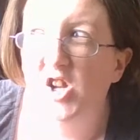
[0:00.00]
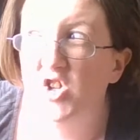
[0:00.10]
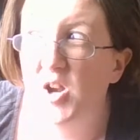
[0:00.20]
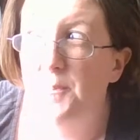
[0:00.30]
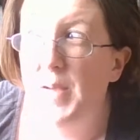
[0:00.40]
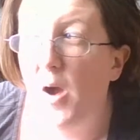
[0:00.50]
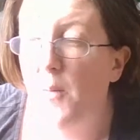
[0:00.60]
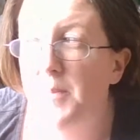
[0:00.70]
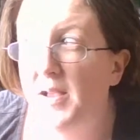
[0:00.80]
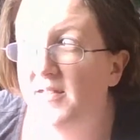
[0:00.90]
jump
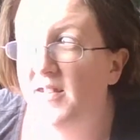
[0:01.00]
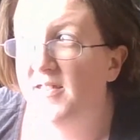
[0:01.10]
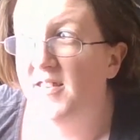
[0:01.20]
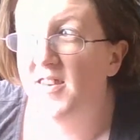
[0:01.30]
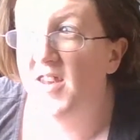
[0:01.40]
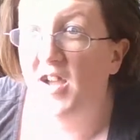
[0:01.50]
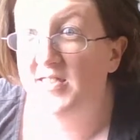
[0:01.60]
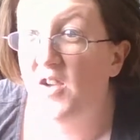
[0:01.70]
out because it's not